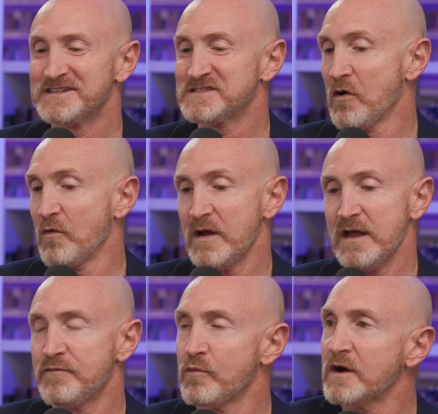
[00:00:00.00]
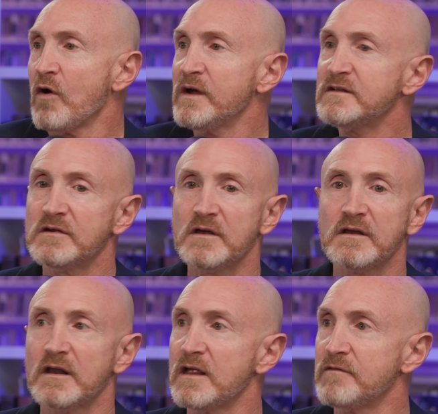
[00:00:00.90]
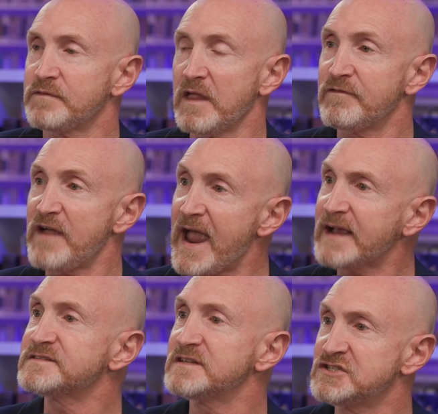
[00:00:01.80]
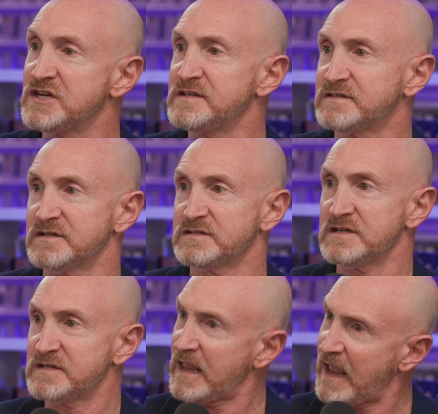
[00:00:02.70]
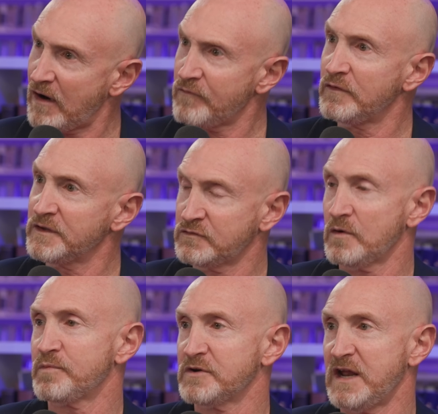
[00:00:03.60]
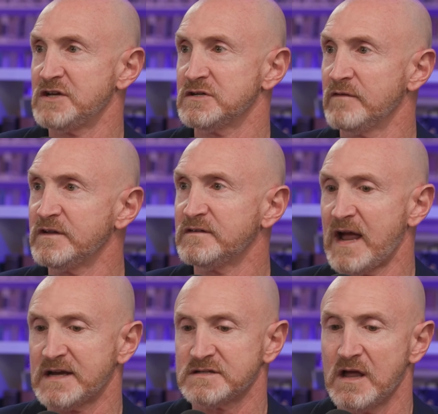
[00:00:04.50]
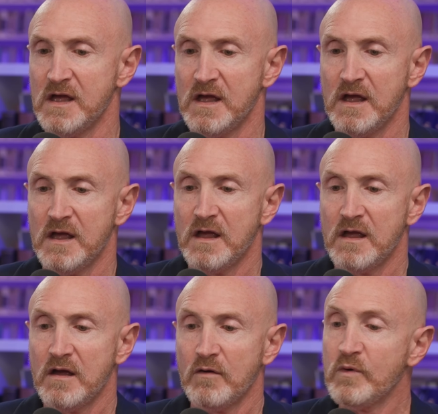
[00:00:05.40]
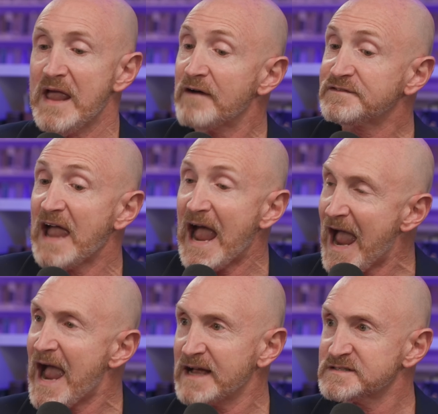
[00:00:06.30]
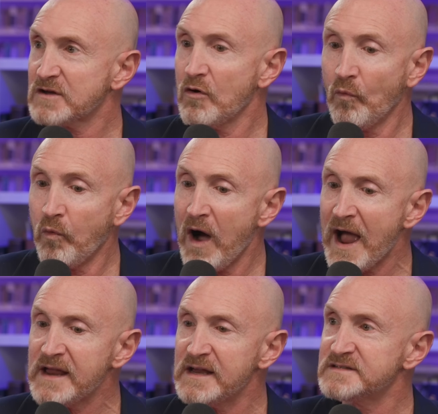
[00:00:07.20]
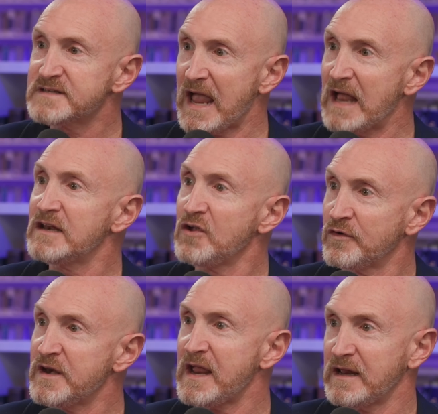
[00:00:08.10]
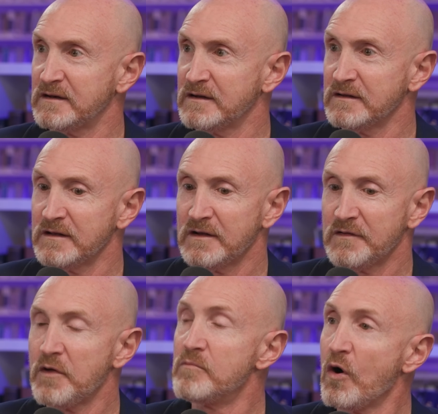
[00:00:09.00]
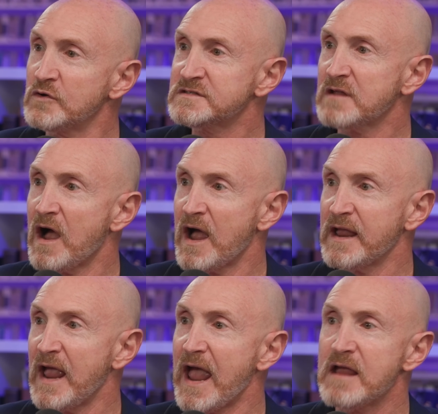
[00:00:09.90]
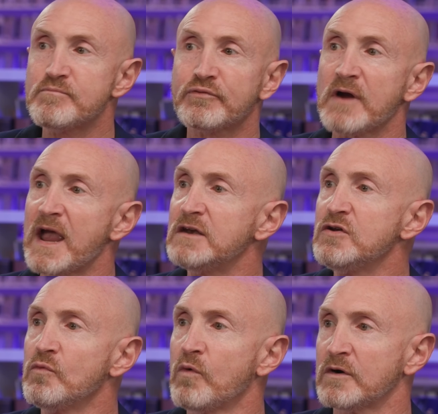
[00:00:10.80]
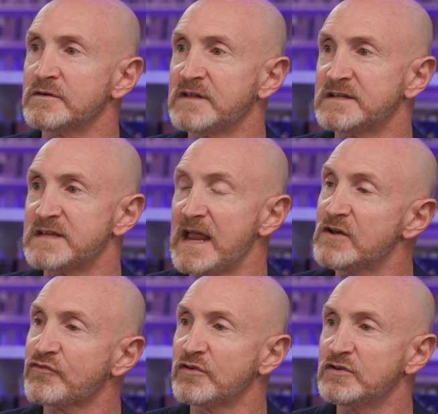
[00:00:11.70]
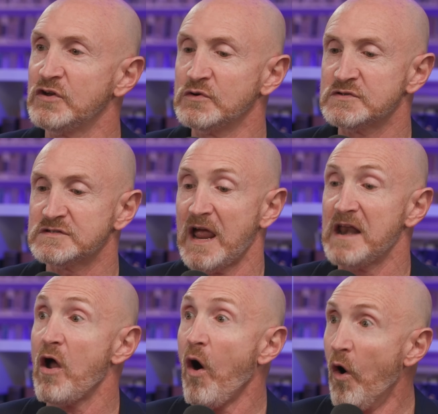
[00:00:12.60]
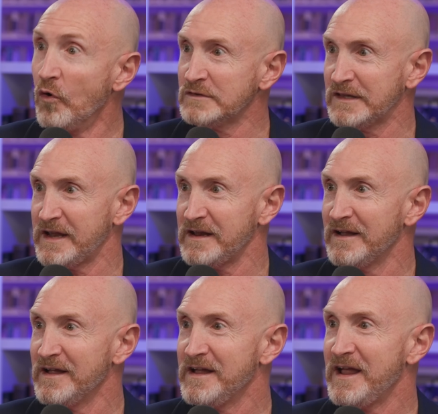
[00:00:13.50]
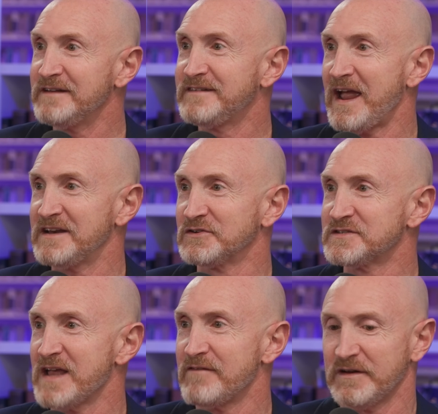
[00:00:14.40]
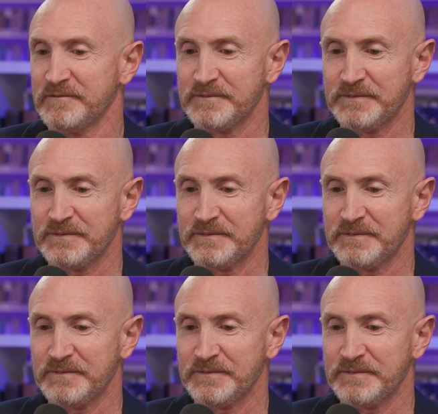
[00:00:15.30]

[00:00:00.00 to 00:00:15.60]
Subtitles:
so if we're going to, if exegesis is a careful interpretation of the text, we have to ask, why is Elyonin, the Most High, a brand new word that's introduced and only in Daniel 7?